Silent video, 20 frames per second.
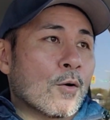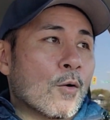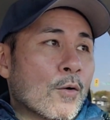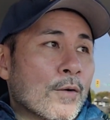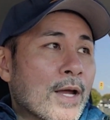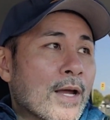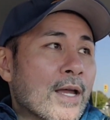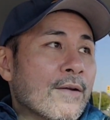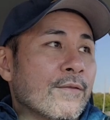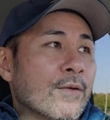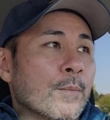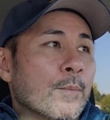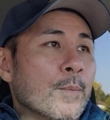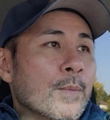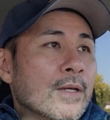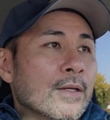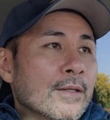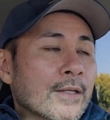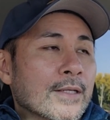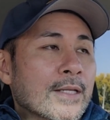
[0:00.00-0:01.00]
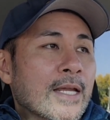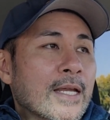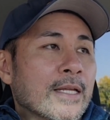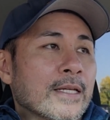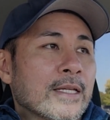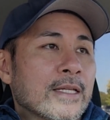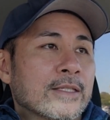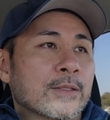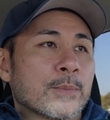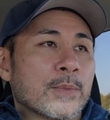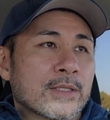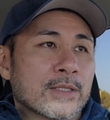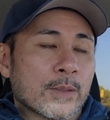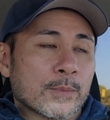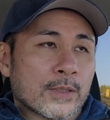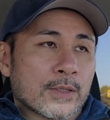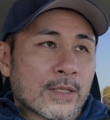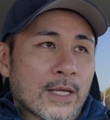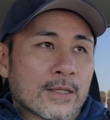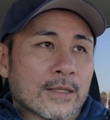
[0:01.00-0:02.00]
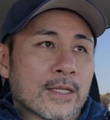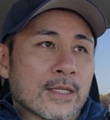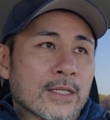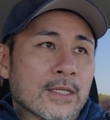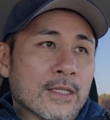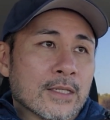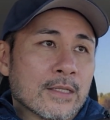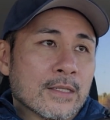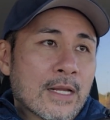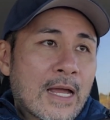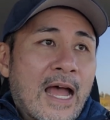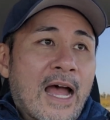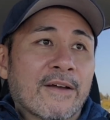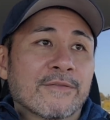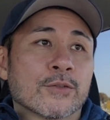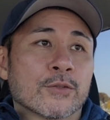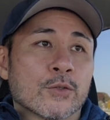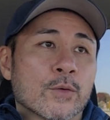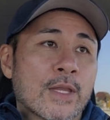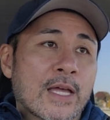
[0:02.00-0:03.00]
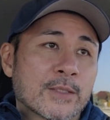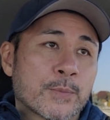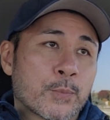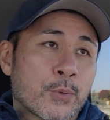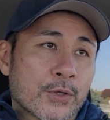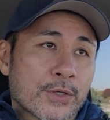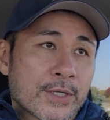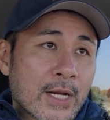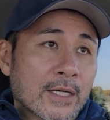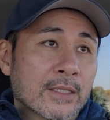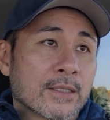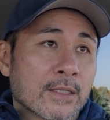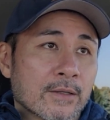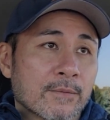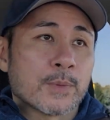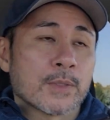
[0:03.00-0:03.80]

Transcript: or not every minute of the day needs to be something that they have to do that's productive.